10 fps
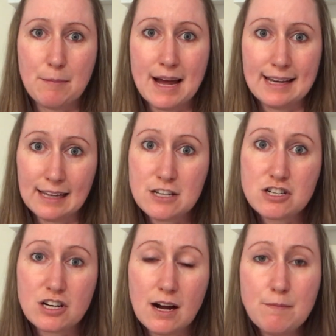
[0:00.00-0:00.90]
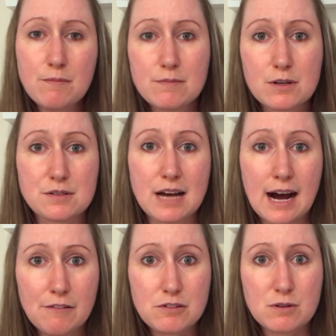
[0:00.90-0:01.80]
at lunchtime, because
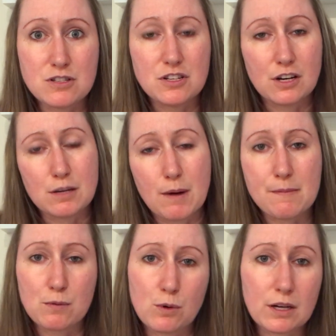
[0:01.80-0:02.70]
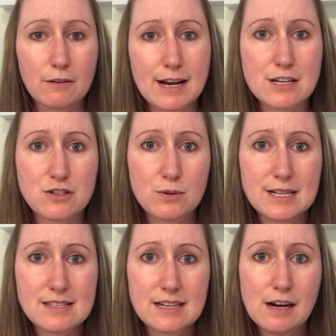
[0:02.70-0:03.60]
afterwards, you might be walking around and
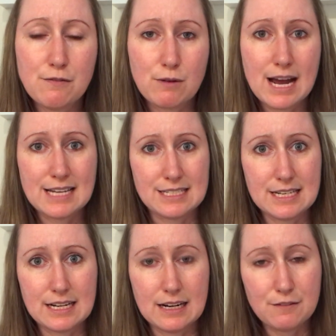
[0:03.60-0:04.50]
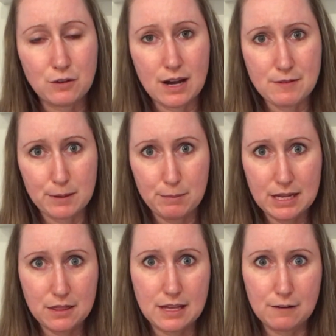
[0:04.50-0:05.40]
doing stuff, where at dinner, if you're having a
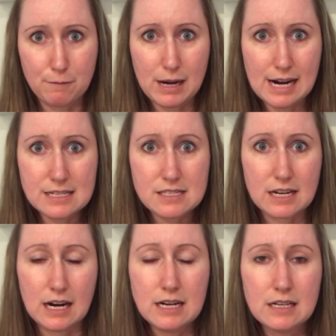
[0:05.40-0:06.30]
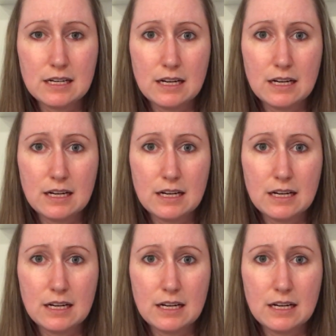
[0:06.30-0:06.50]
big thing of pasta,